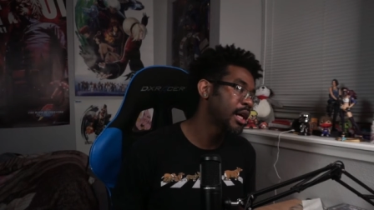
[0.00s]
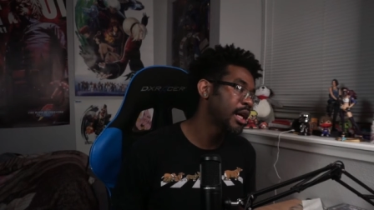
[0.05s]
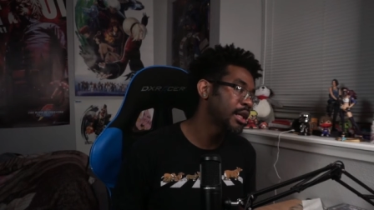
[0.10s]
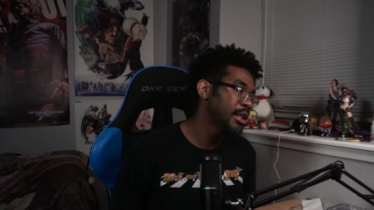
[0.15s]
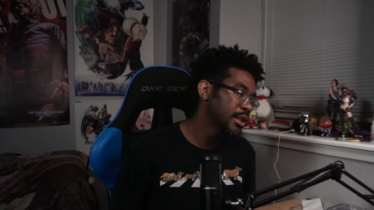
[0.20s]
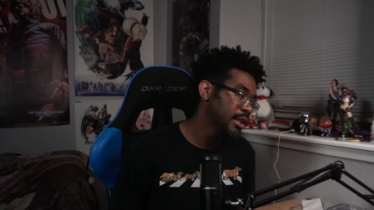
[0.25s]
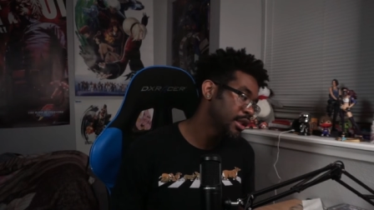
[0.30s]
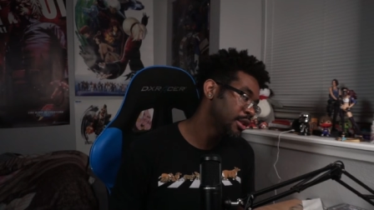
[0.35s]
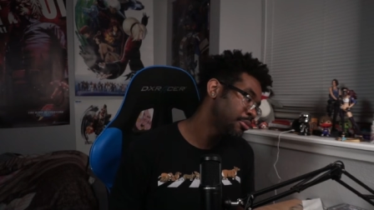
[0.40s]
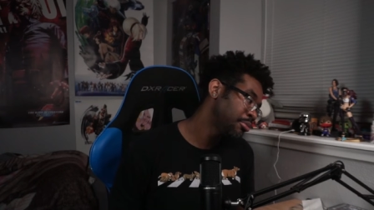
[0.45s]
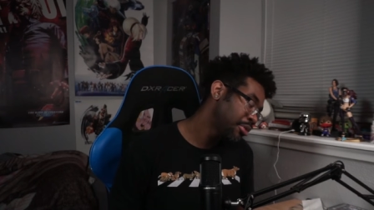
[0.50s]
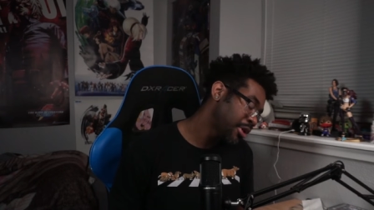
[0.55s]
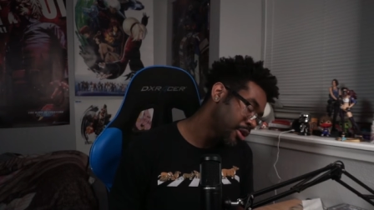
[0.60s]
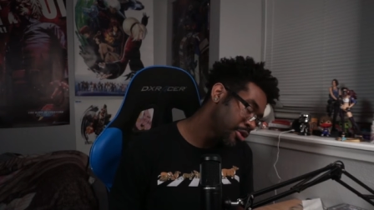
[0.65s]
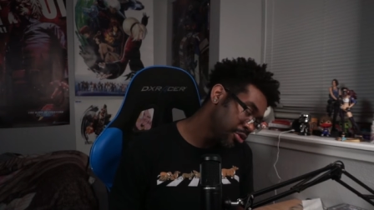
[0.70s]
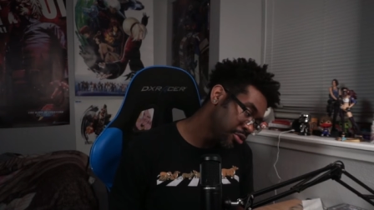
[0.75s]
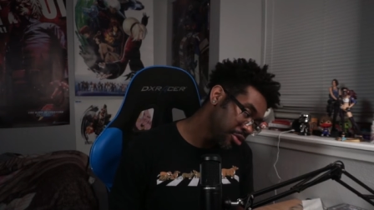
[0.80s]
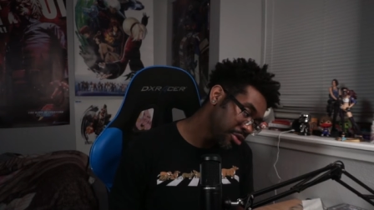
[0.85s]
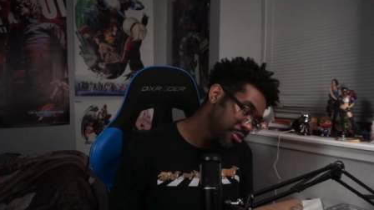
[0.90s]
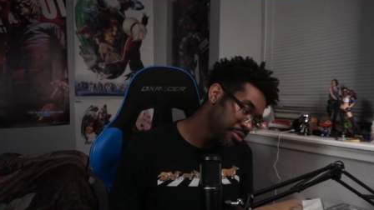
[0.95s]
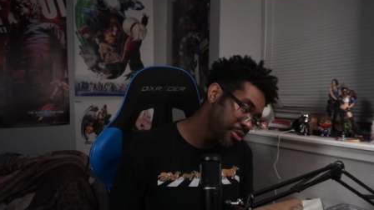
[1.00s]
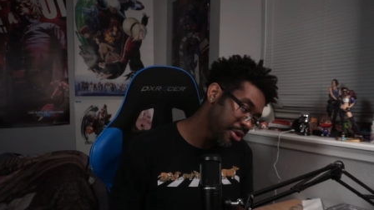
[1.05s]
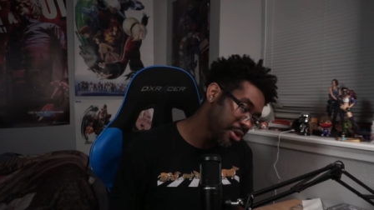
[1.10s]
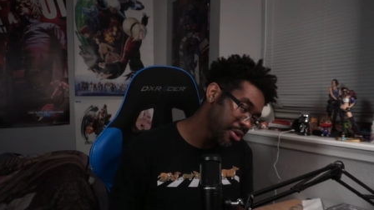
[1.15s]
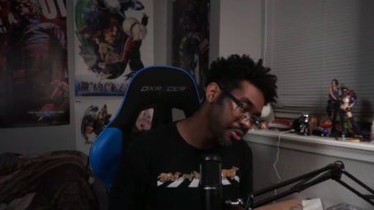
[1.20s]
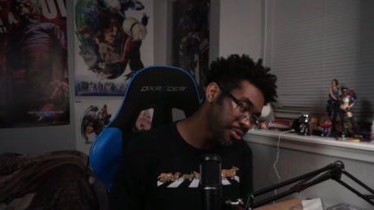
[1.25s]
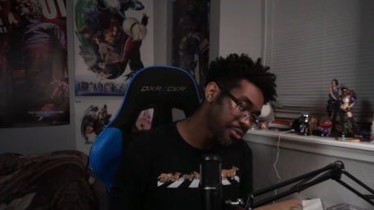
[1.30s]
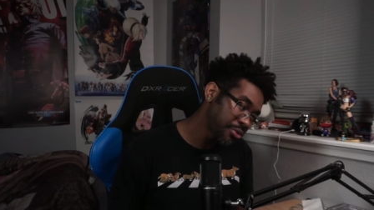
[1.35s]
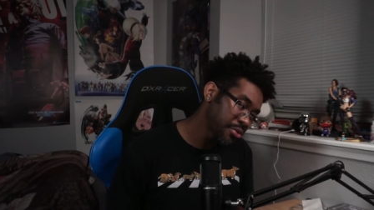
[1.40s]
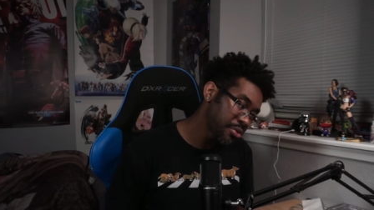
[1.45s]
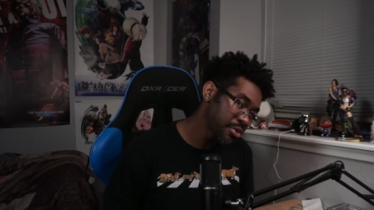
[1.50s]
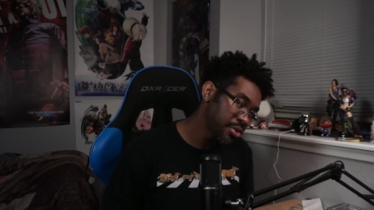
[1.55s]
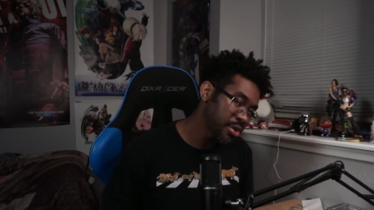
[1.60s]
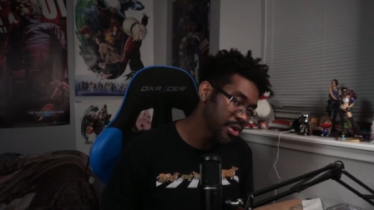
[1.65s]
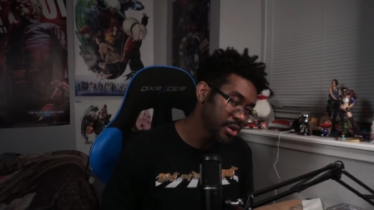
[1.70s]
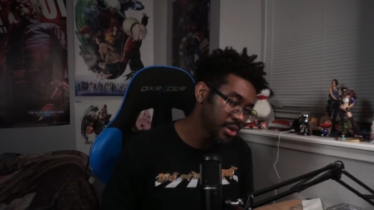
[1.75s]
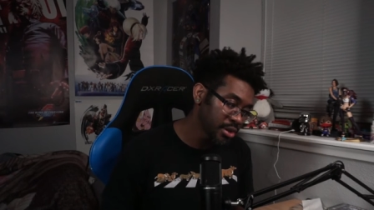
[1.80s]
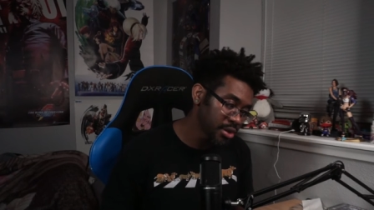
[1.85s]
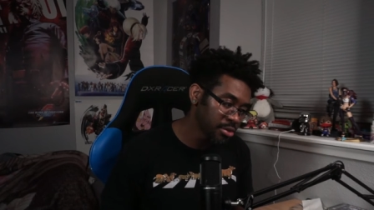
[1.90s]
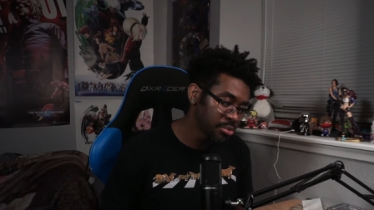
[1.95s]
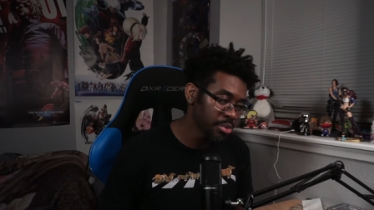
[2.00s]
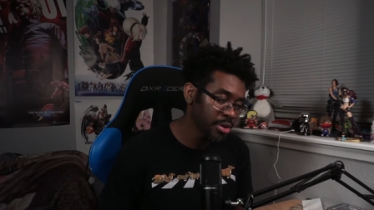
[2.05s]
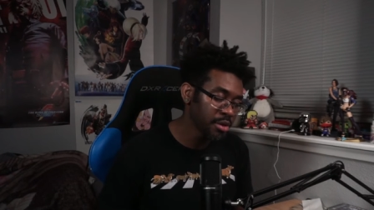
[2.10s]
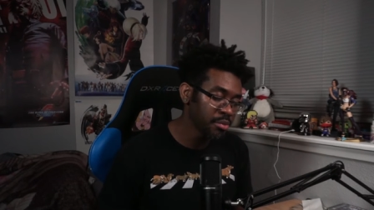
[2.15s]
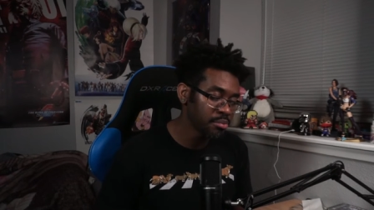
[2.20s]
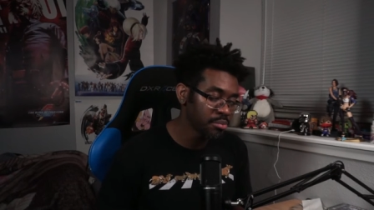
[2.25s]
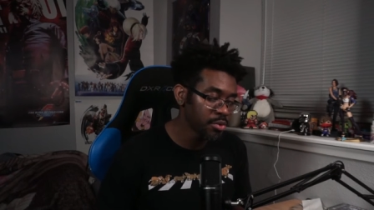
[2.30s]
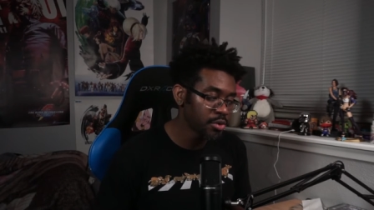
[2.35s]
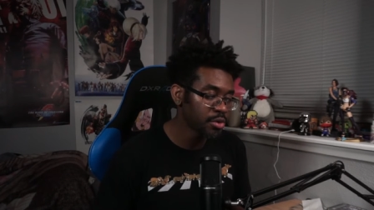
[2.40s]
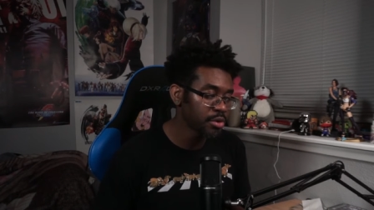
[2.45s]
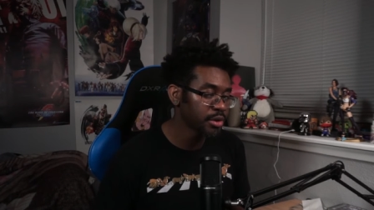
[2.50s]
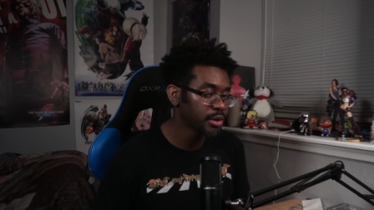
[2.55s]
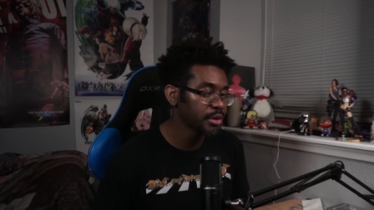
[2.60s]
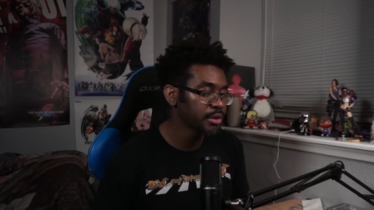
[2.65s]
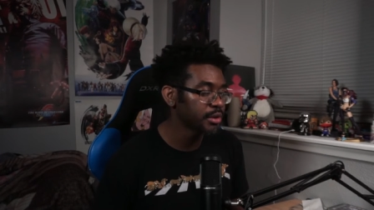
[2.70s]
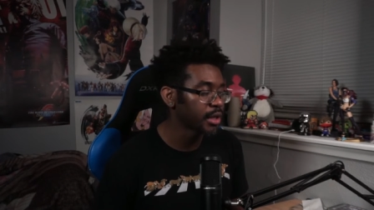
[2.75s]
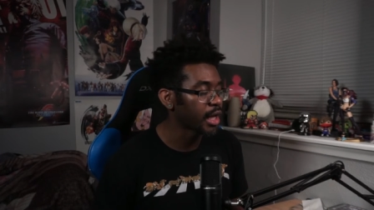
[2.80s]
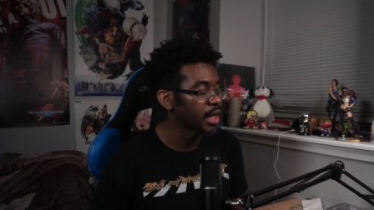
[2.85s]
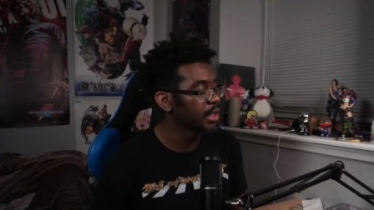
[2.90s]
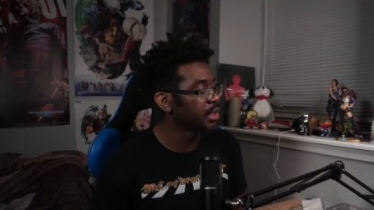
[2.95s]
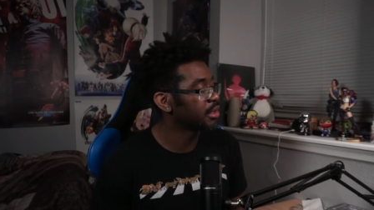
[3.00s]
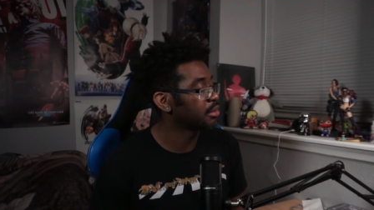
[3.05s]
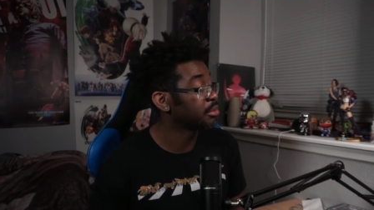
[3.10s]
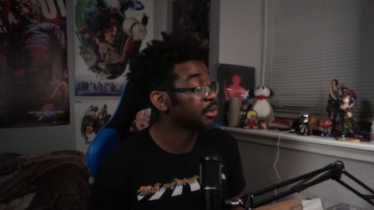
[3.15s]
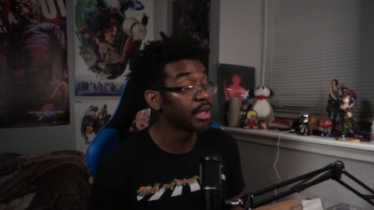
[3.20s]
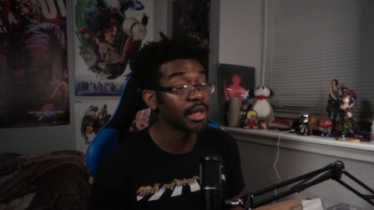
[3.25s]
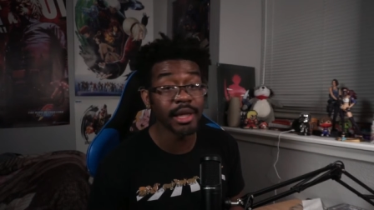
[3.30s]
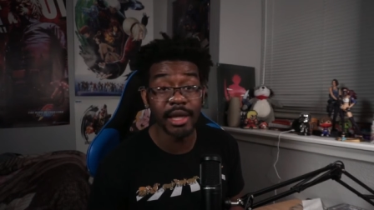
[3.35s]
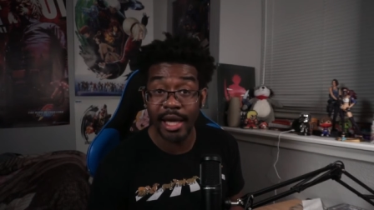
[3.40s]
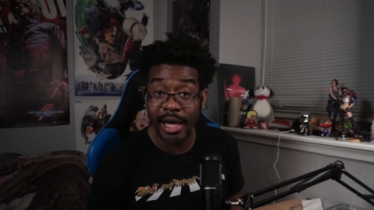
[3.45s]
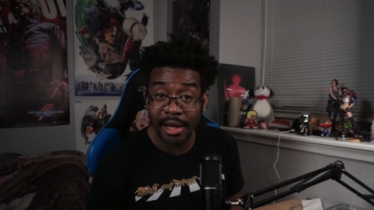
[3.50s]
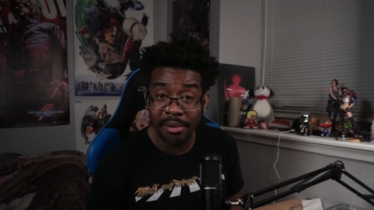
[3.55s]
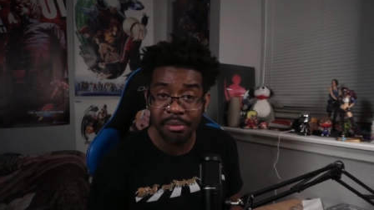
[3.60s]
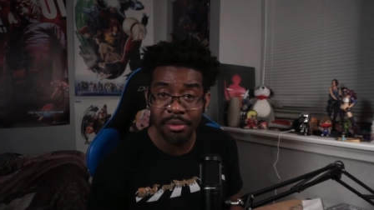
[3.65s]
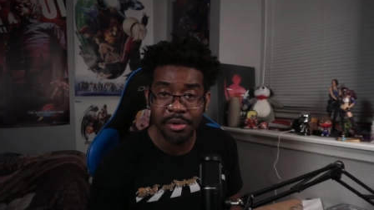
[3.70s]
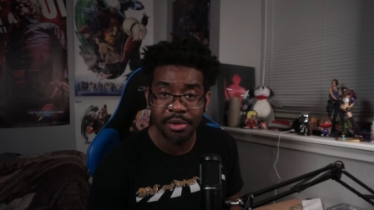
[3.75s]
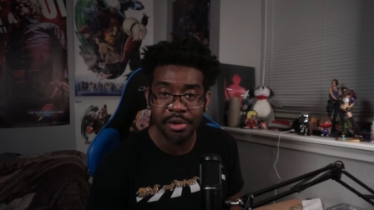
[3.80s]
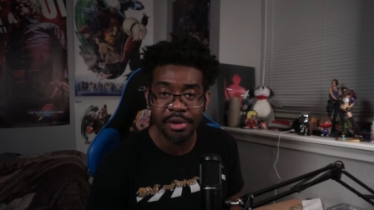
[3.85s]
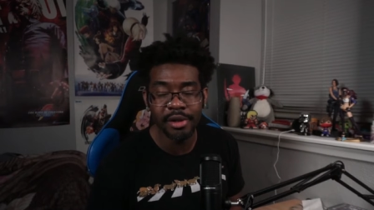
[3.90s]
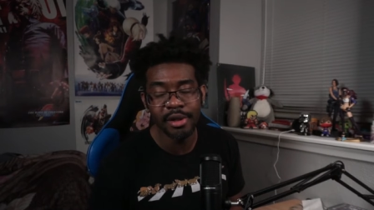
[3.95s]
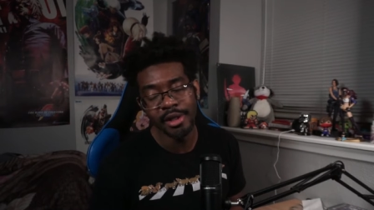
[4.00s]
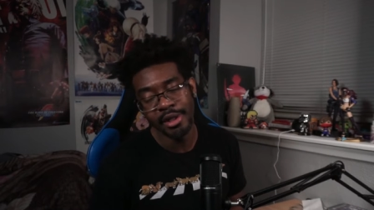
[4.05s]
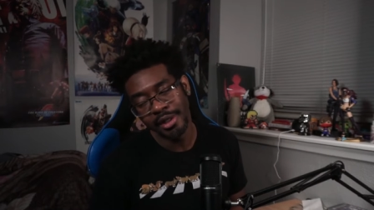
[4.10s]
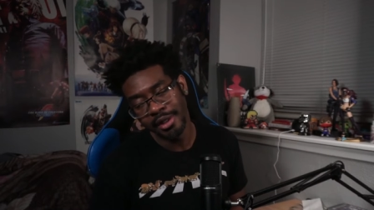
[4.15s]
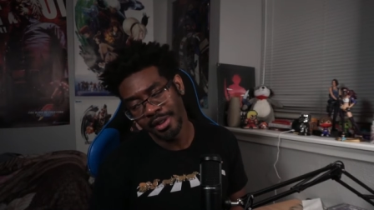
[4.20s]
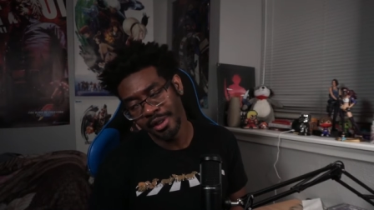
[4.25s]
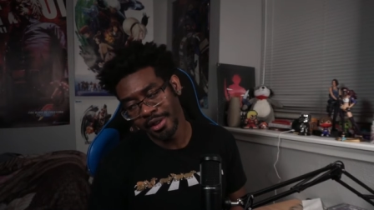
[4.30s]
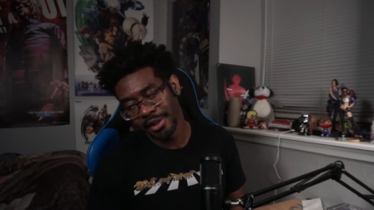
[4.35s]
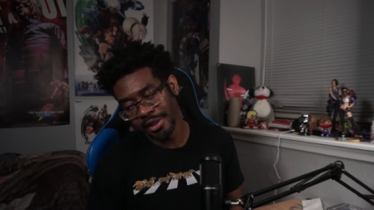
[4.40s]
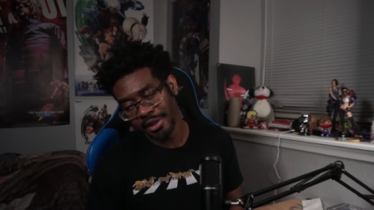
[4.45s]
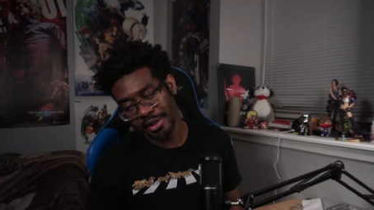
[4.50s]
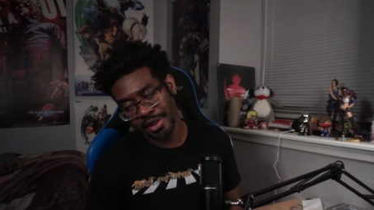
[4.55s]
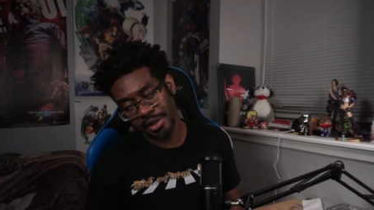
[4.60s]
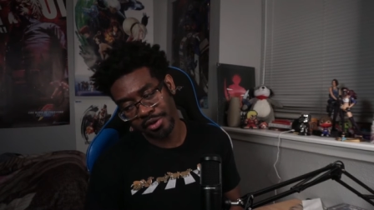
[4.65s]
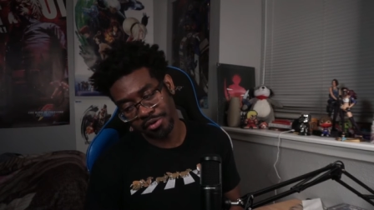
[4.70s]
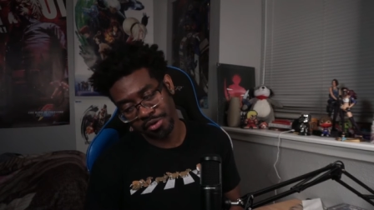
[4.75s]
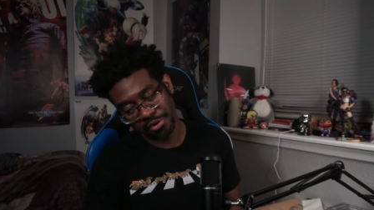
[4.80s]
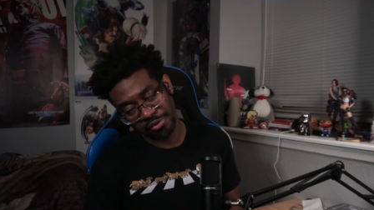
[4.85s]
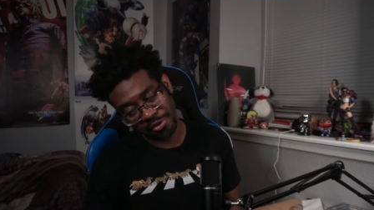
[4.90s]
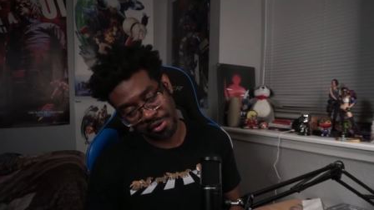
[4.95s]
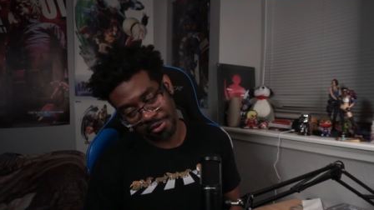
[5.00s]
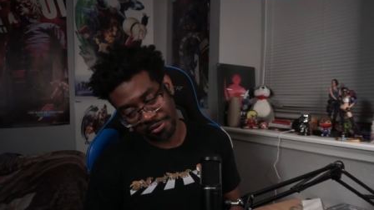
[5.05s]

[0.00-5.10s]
I did play Street Fighter four a little bit more, not a little bit, a lot more than Street Fighter